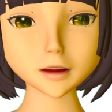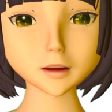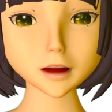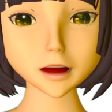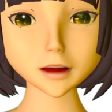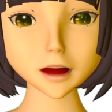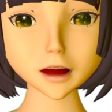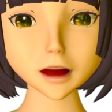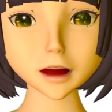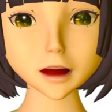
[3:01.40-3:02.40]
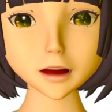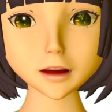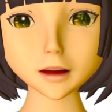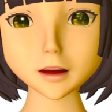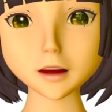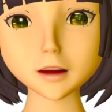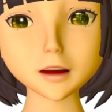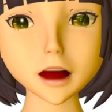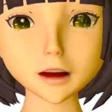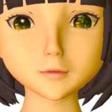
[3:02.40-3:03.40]
final kana and adding
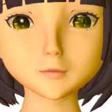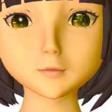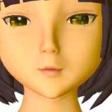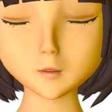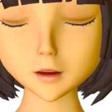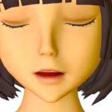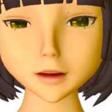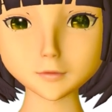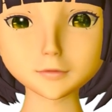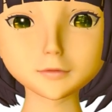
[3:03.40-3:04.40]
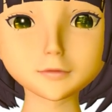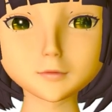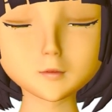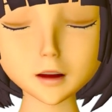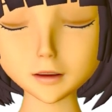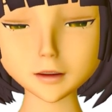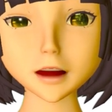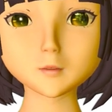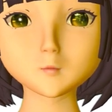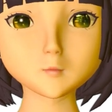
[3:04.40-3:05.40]
te or de. And
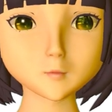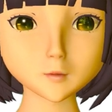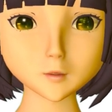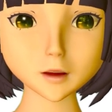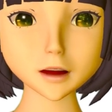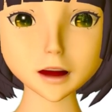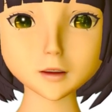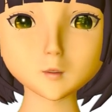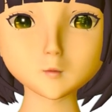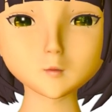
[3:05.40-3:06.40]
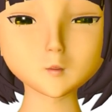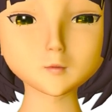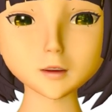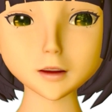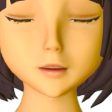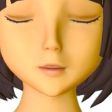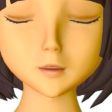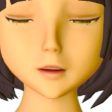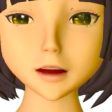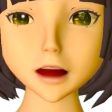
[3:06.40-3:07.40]
the same, of course, with ta form.
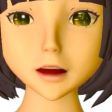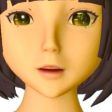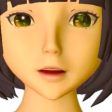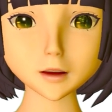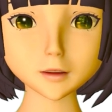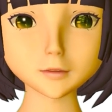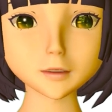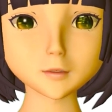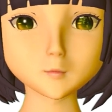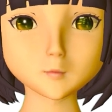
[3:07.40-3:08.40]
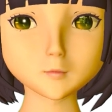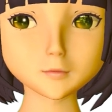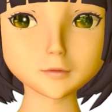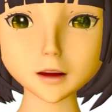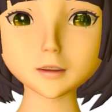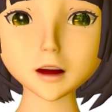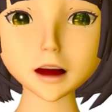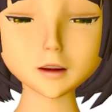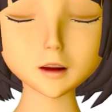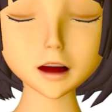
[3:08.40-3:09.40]
Adjectives can
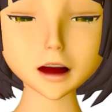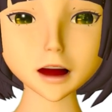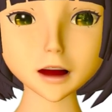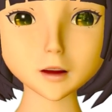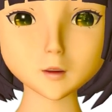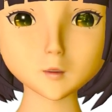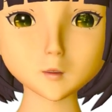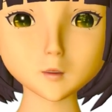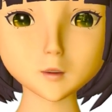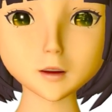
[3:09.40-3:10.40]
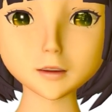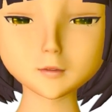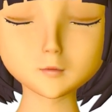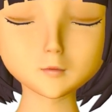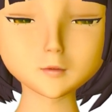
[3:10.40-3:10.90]
change the I to ku,